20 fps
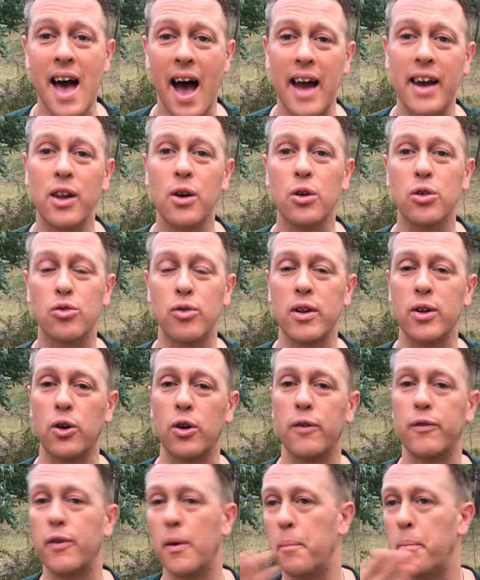Haniel is really
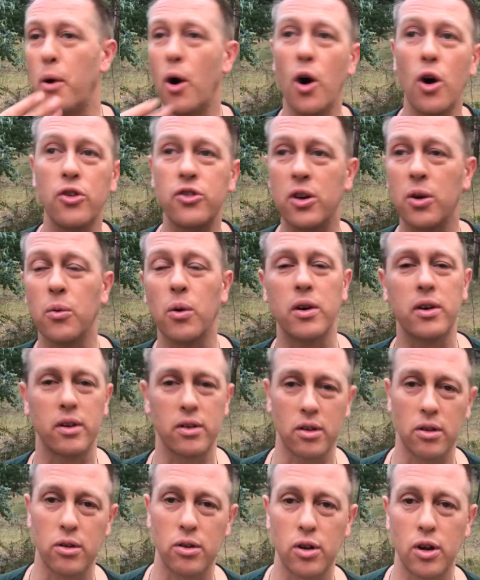good for purging what
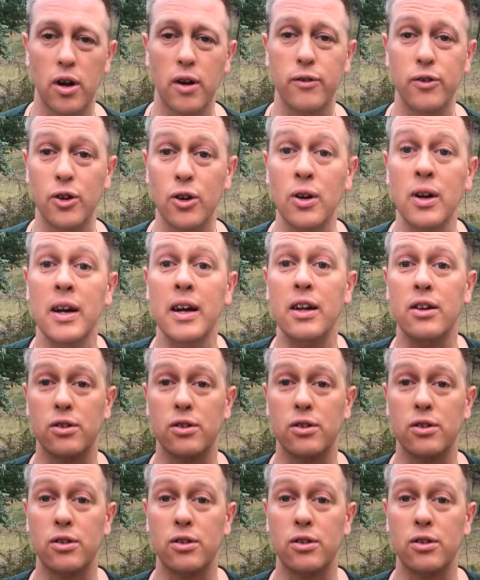doesn't serve you